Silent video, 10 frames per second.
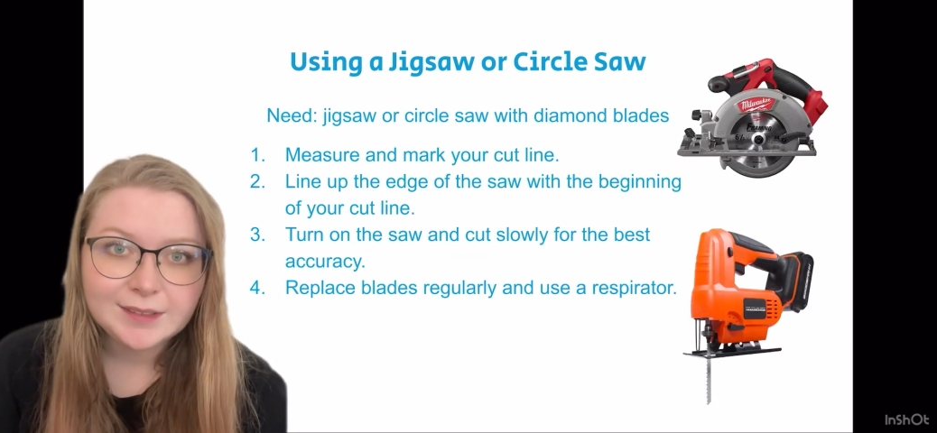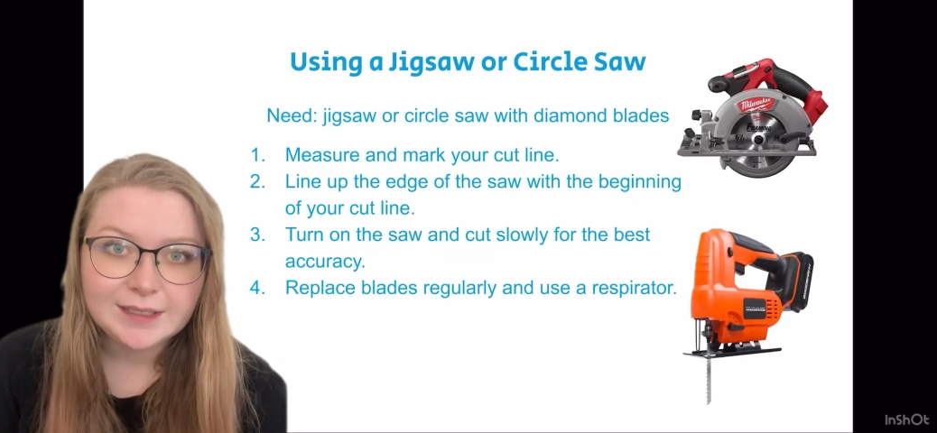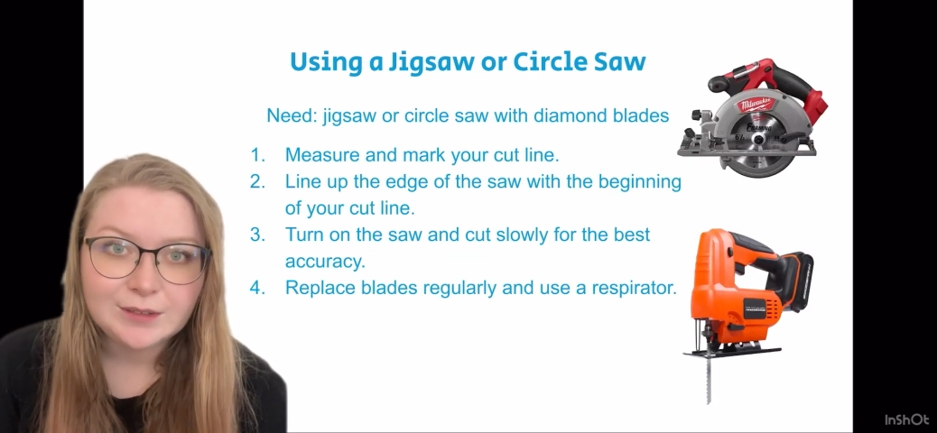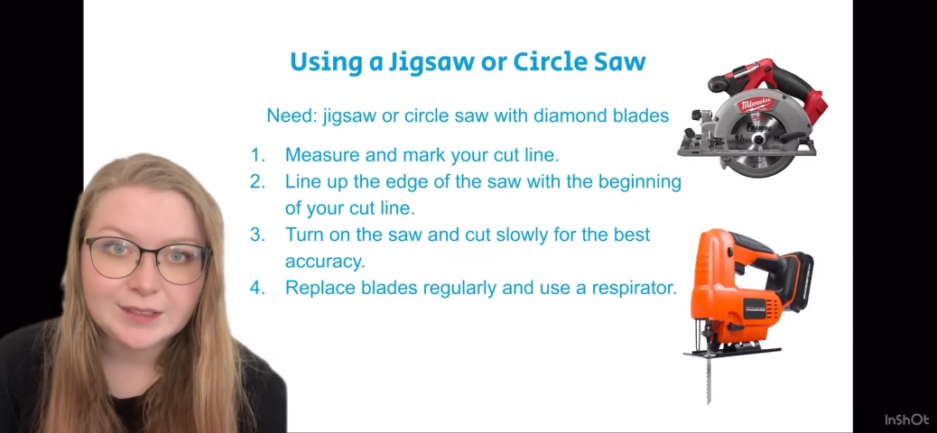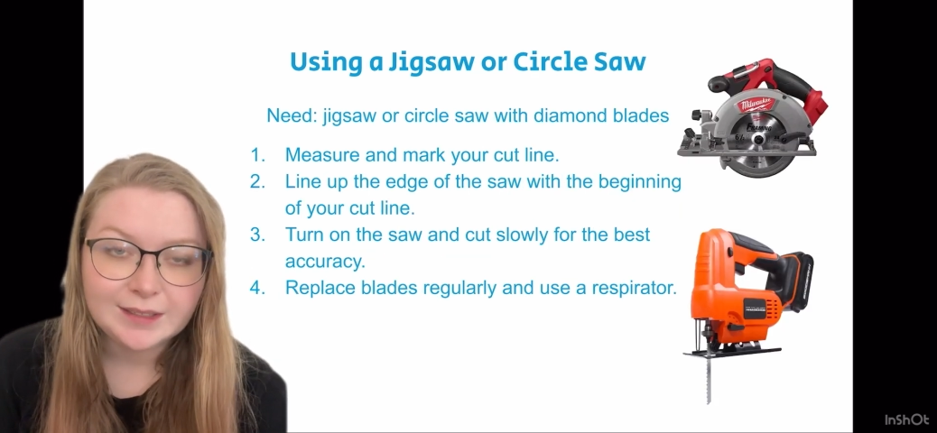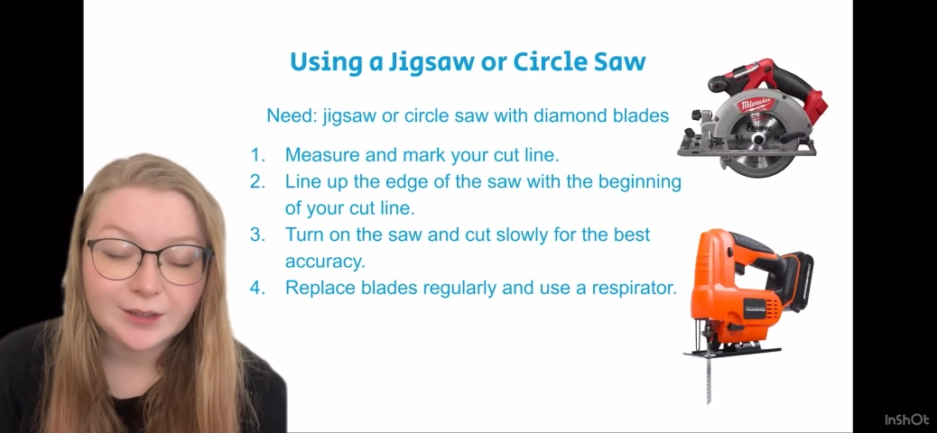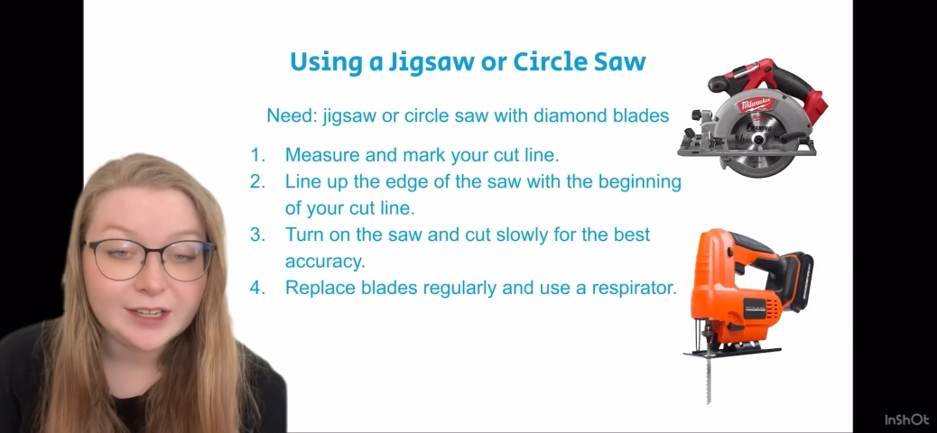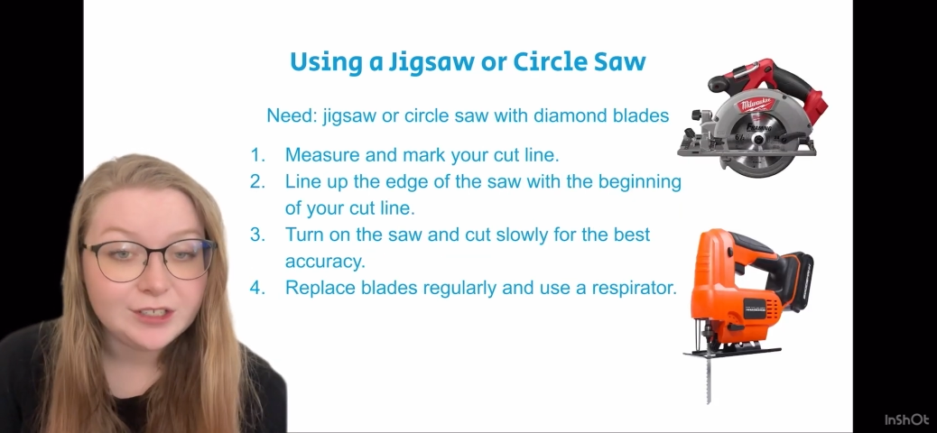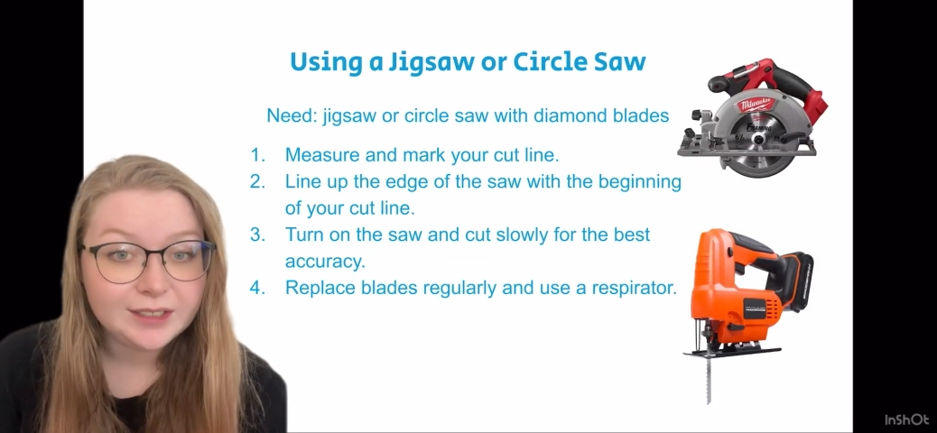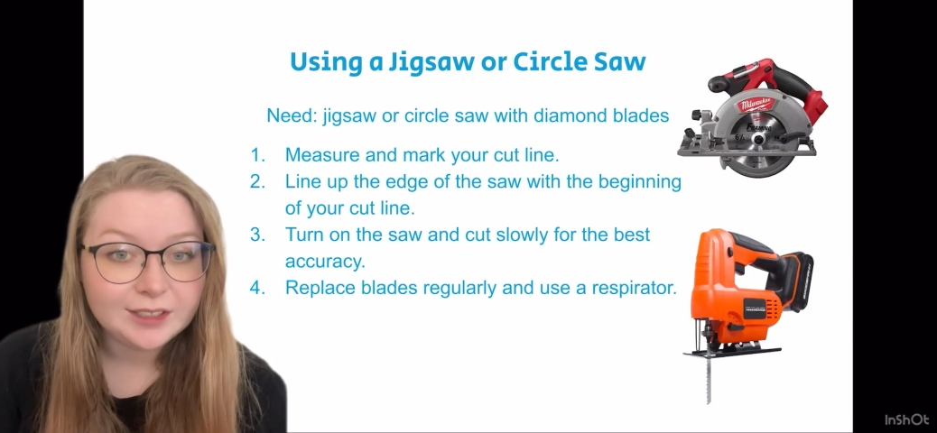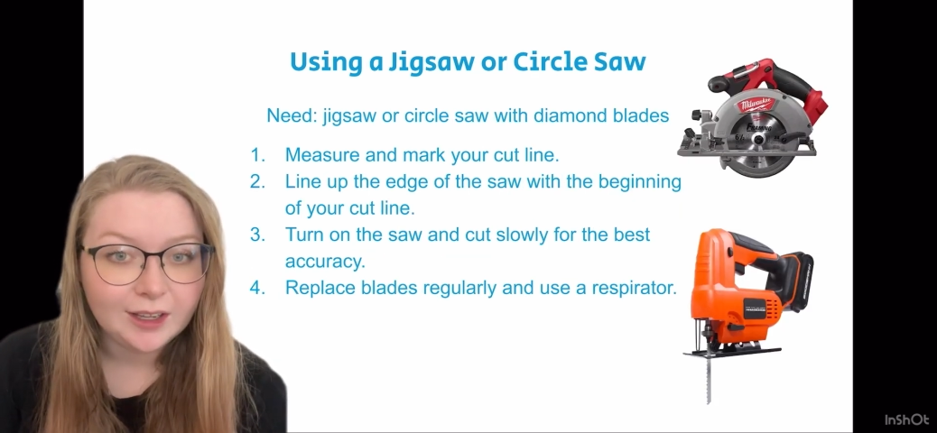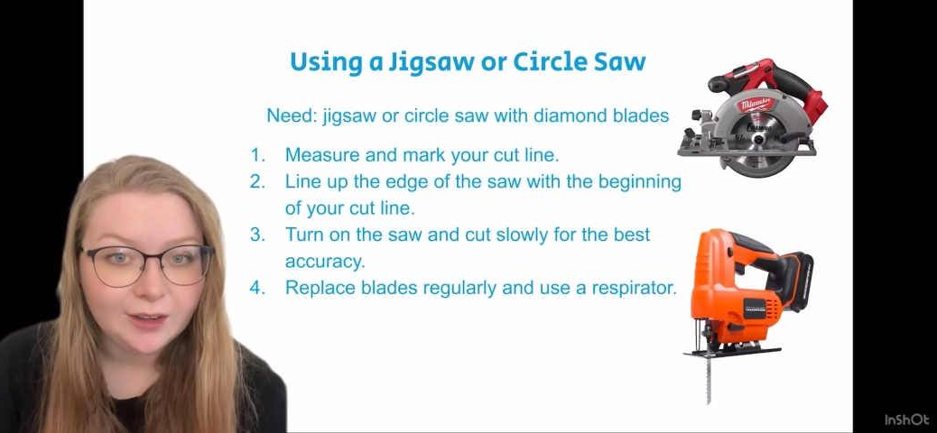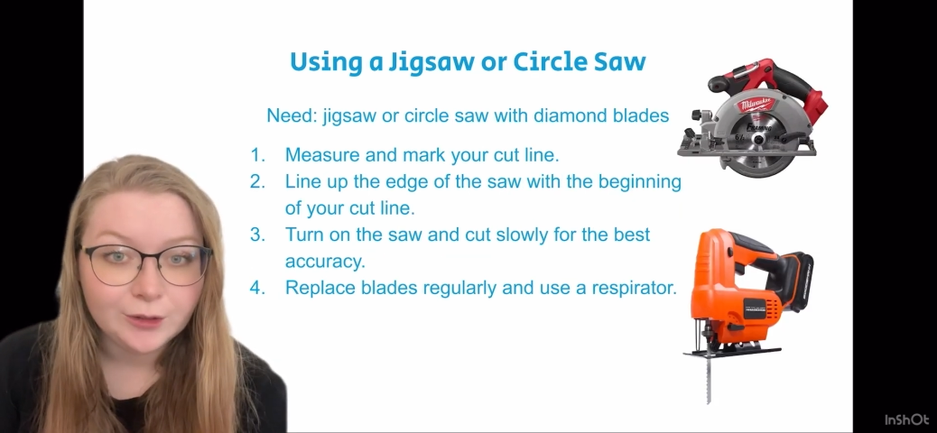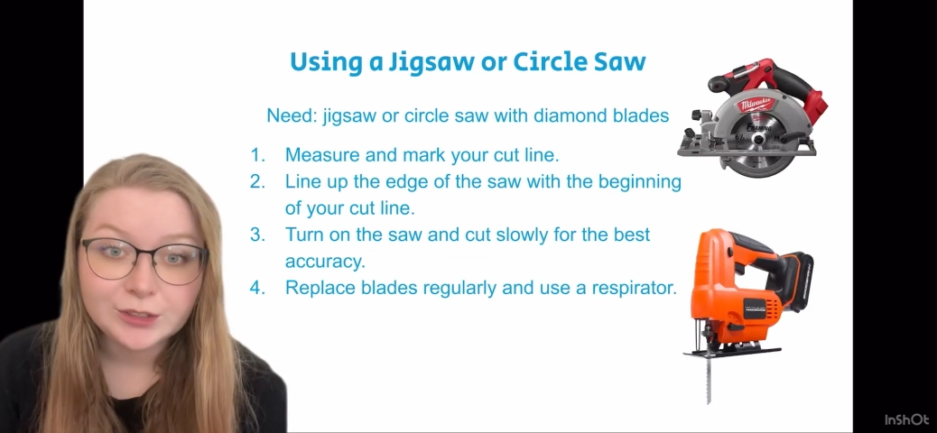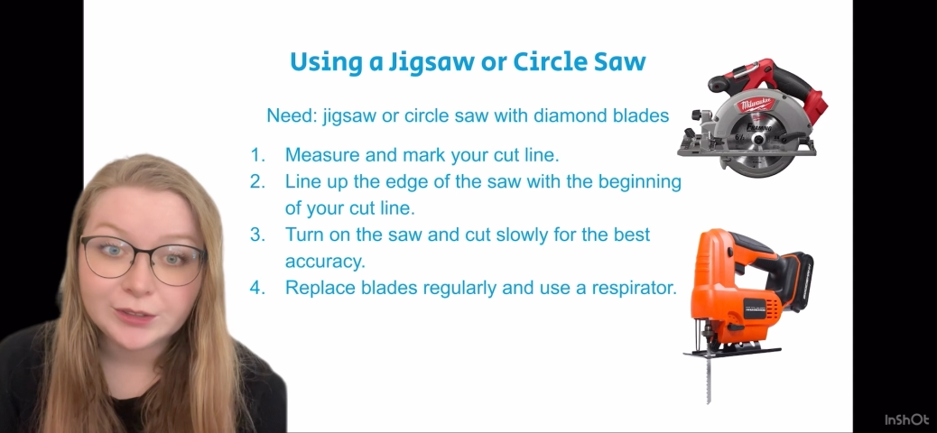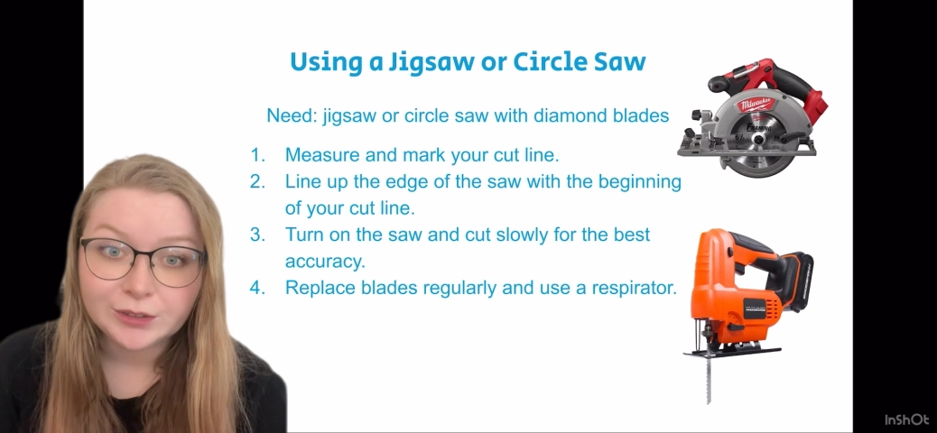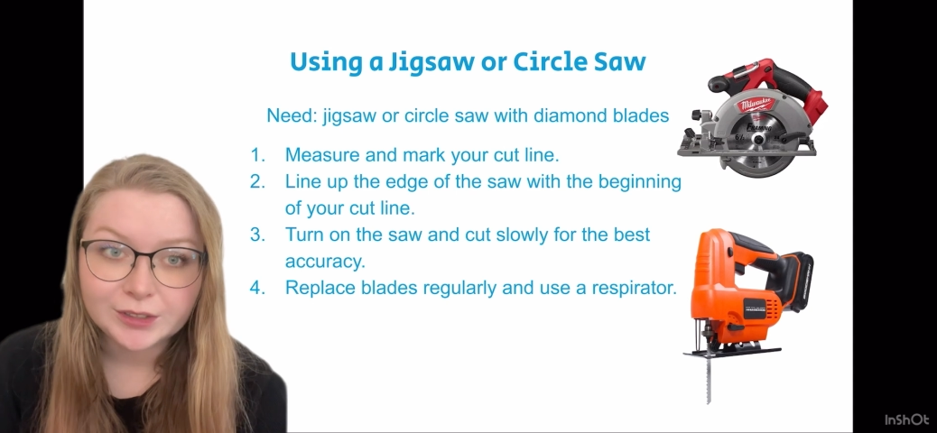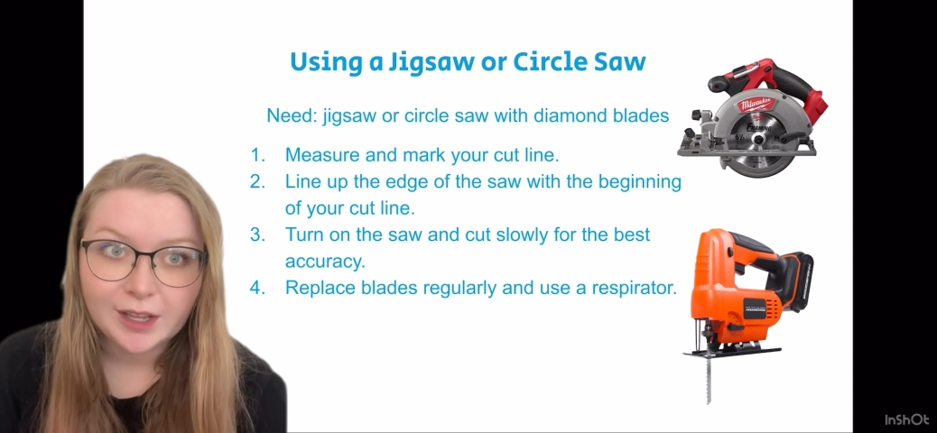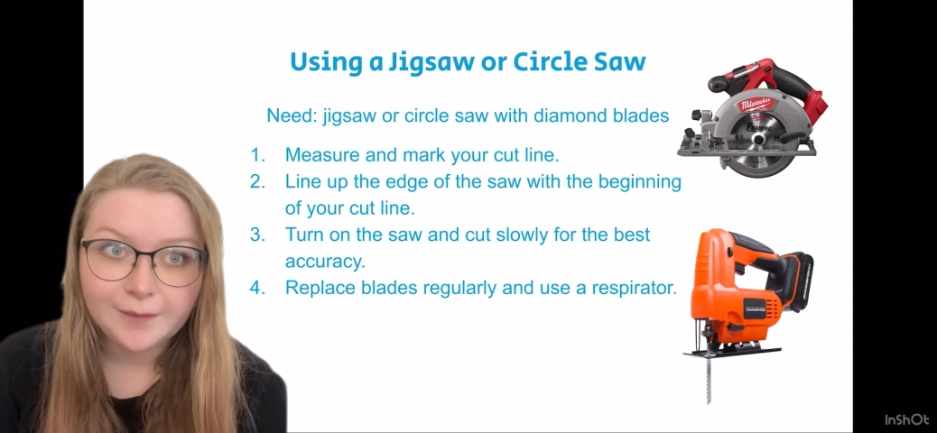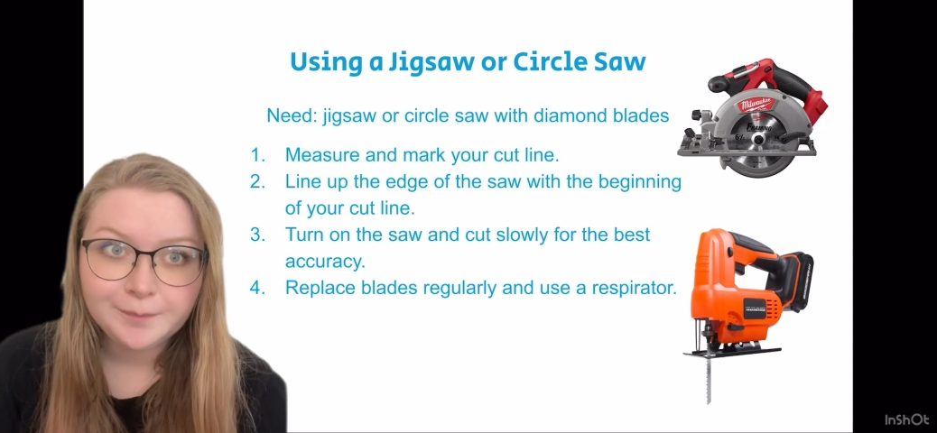to use either a jigsaw or circle saw.